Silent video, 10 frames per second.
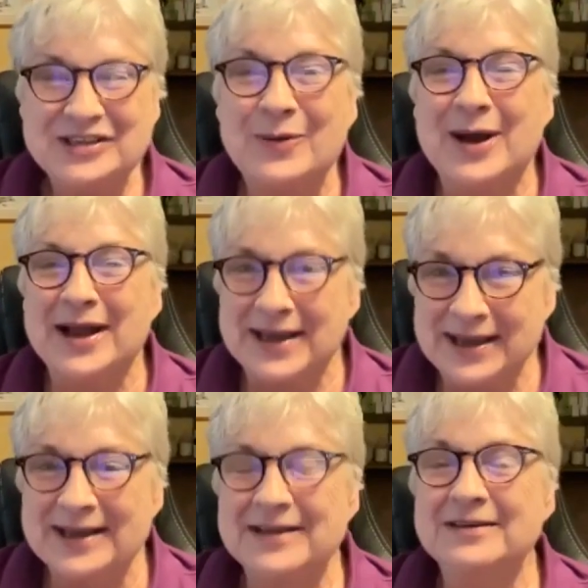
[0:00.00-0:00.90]
I
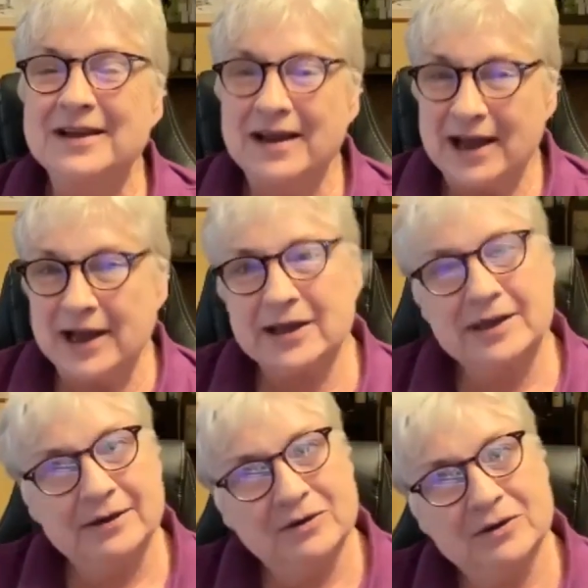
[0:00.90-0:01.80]
can,
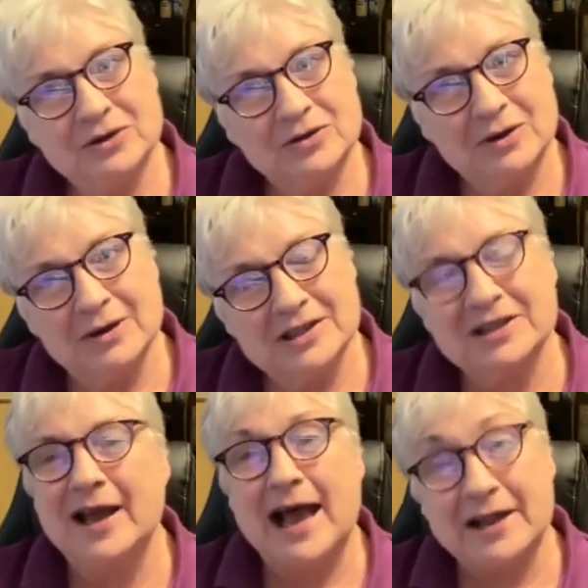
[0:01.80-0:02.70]
it's
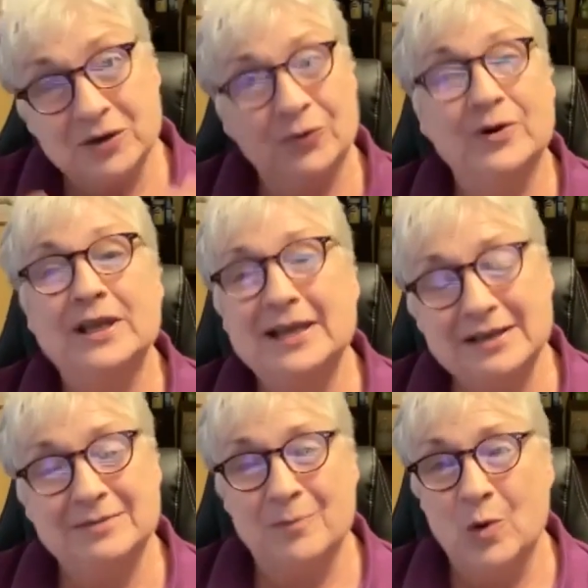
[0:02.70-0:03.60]
like I can
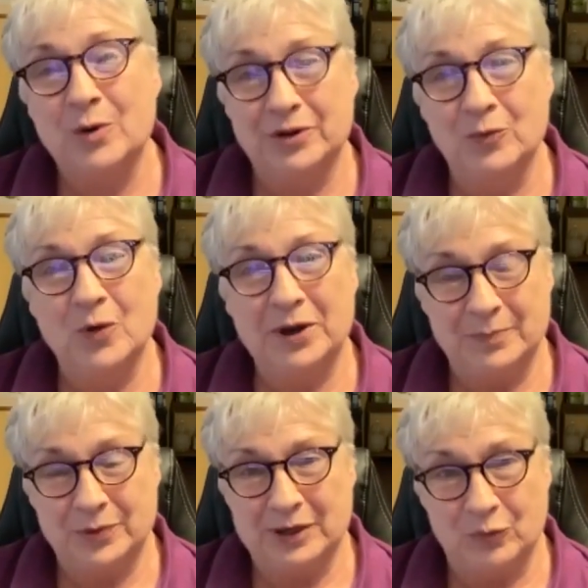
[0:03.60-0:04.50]
read more than one
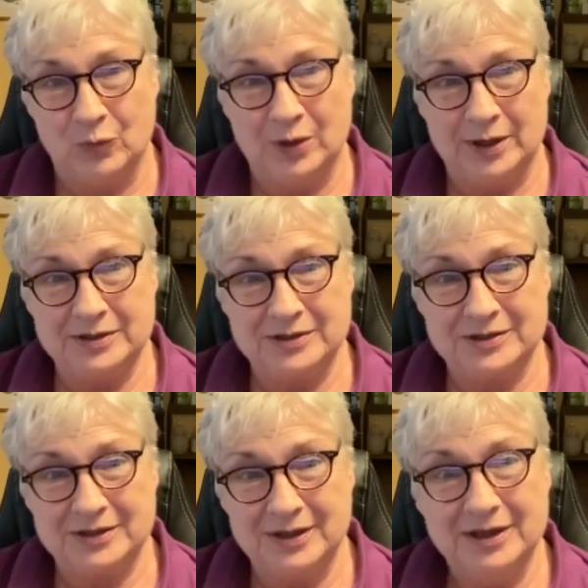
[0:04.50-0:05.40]
book at
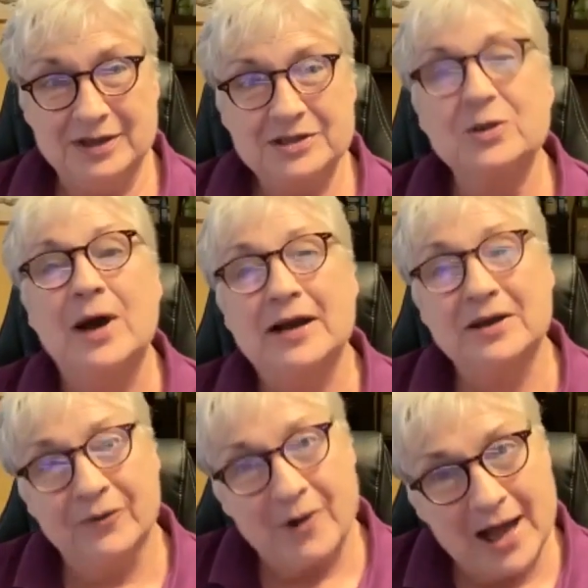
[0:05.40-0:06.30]
once. So I
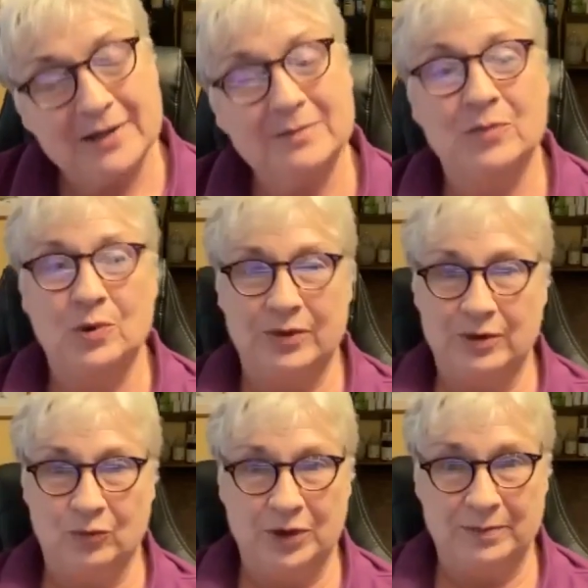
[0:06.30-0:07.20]
can write more
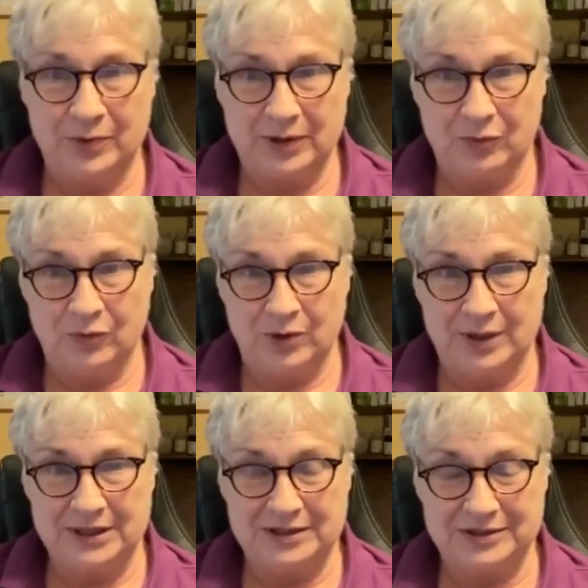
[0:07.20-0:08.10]
than one book at
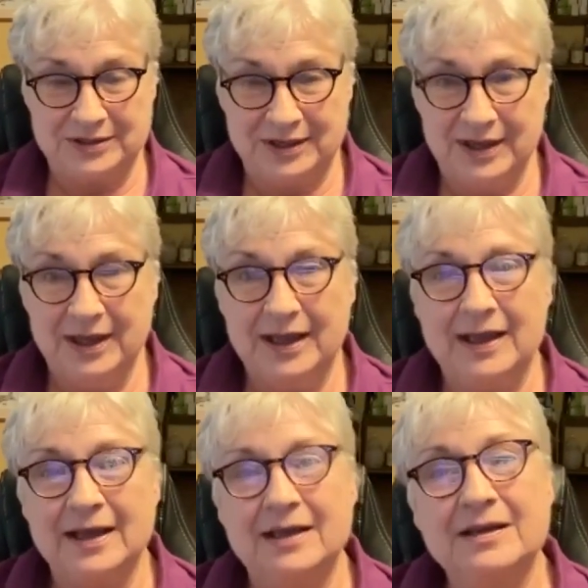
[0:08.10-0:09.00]
once.
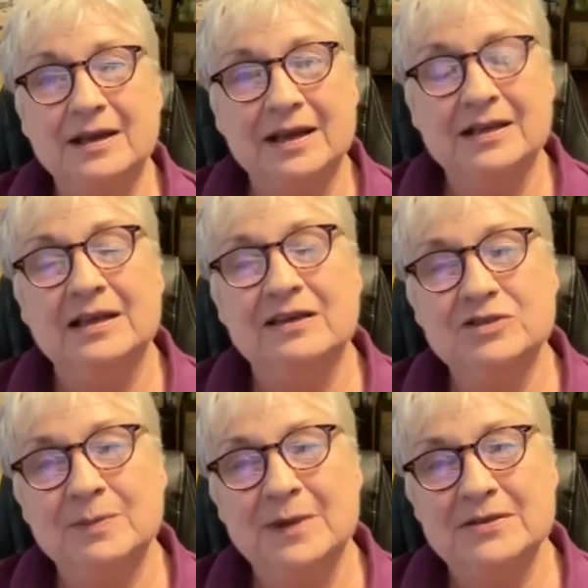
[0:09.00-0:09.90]
And it
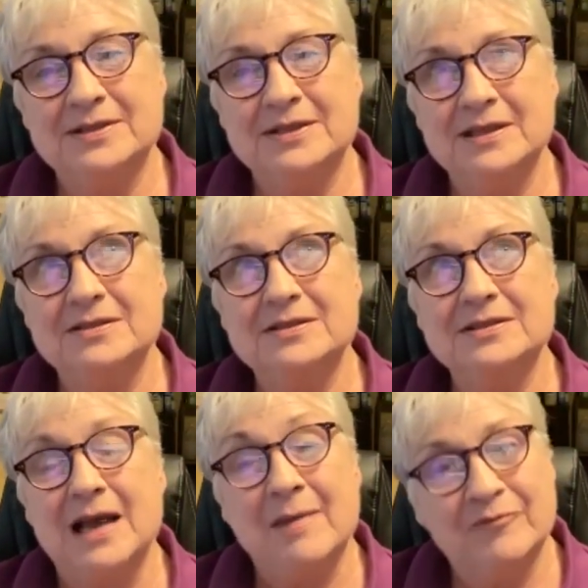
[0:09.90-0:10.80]
gives me a
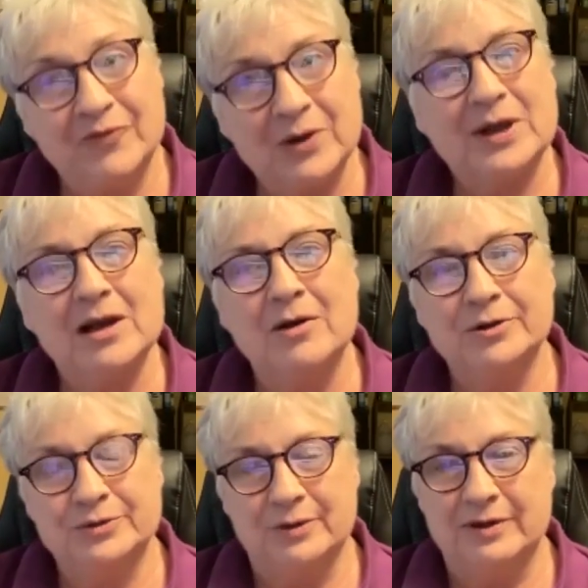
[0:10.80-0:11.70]
sense, I'm very
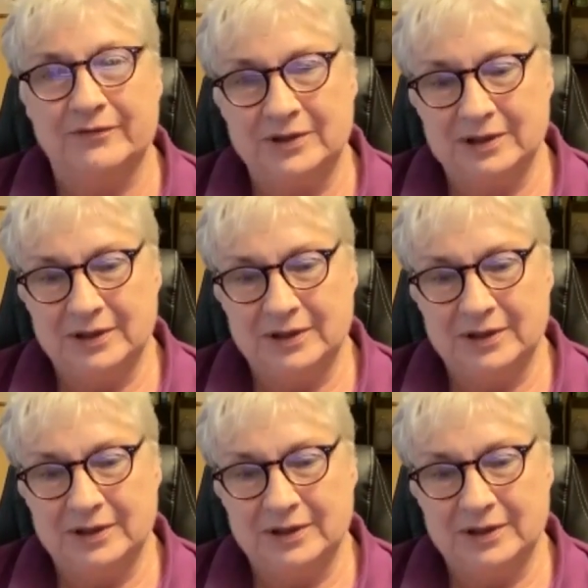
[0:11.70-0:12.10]
goal driven.